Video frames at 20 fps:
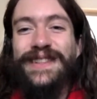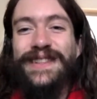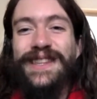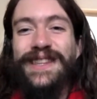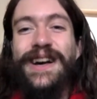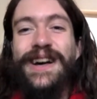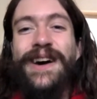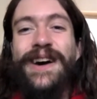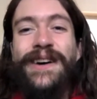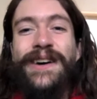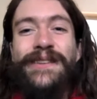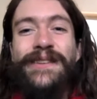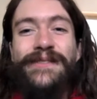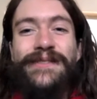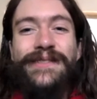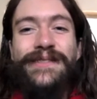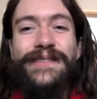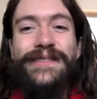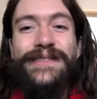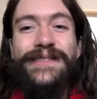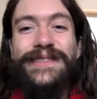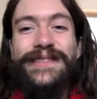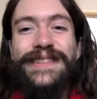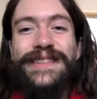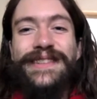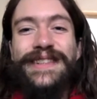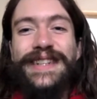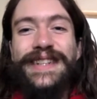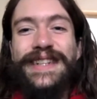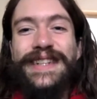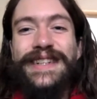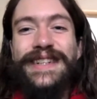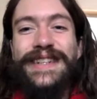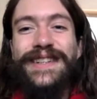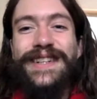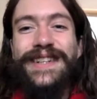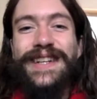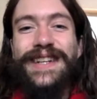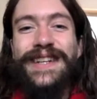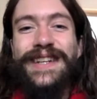Love
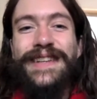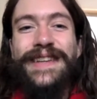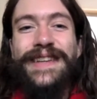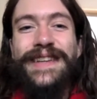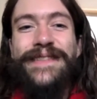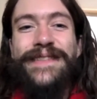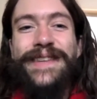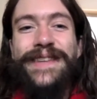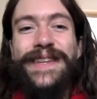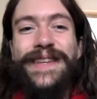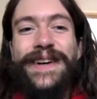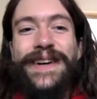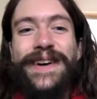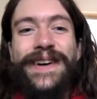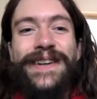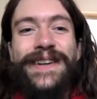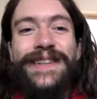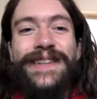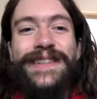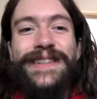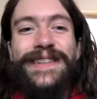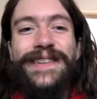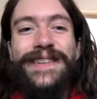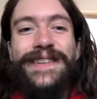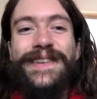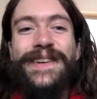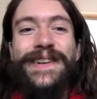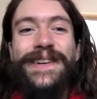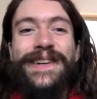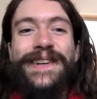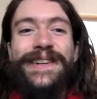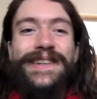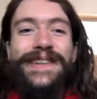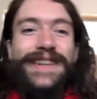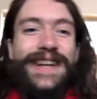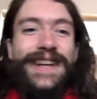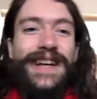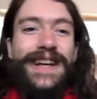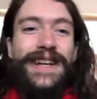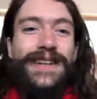can live in the heart,
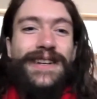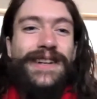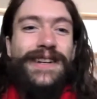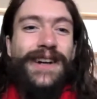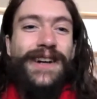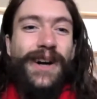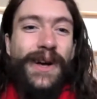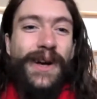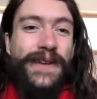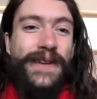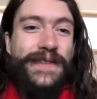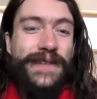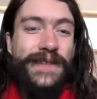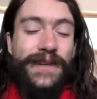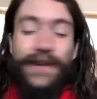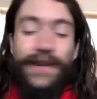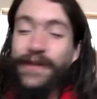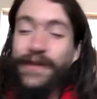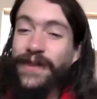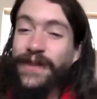or also